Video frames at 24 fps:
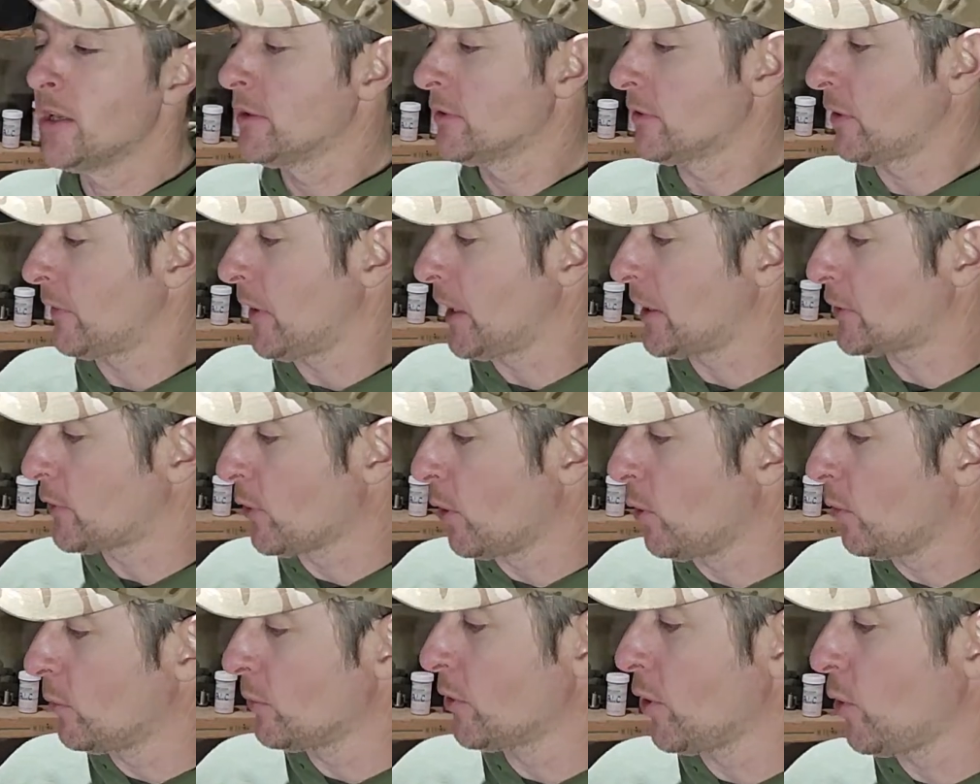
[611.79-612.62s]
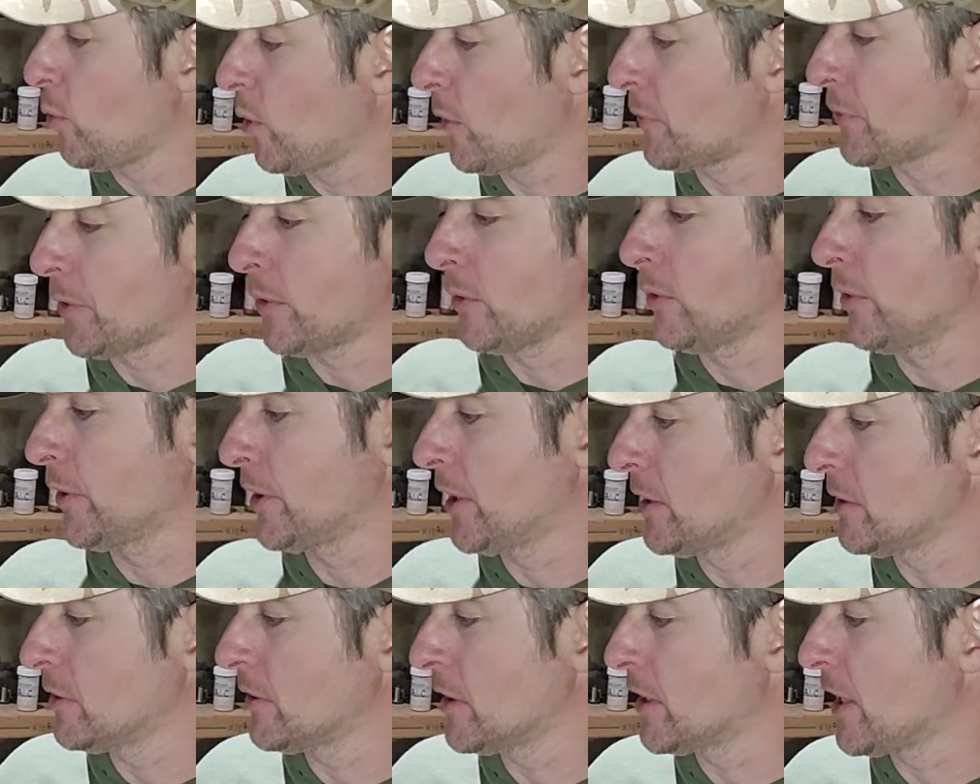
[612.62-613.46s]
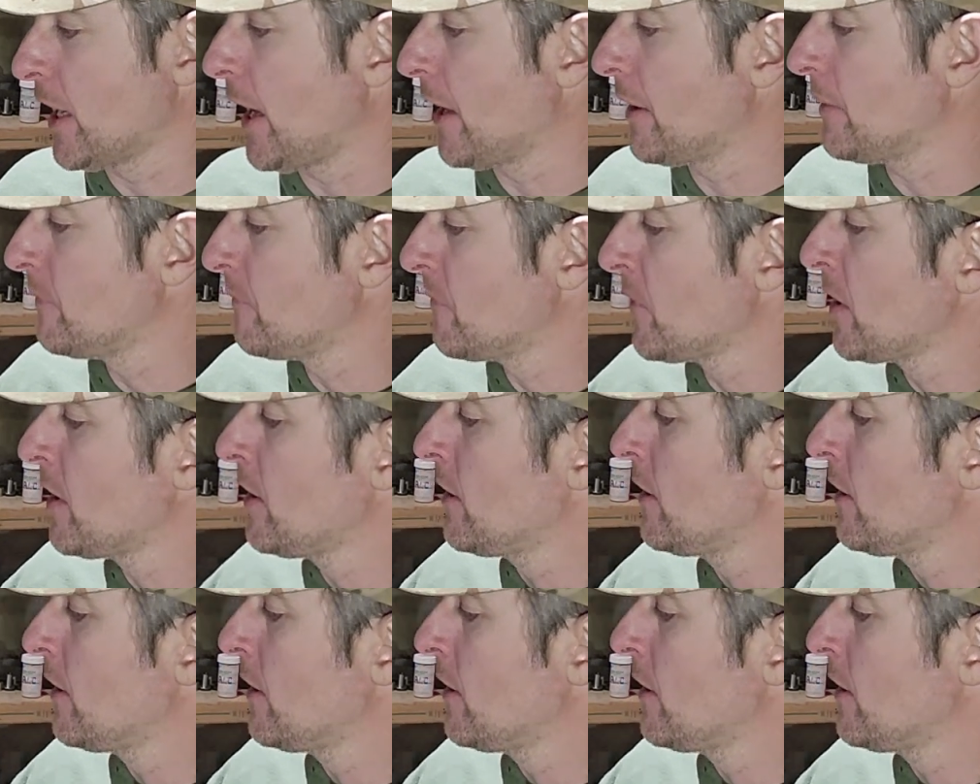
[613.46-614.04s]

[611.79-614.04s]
So they don't know what they're looking to get.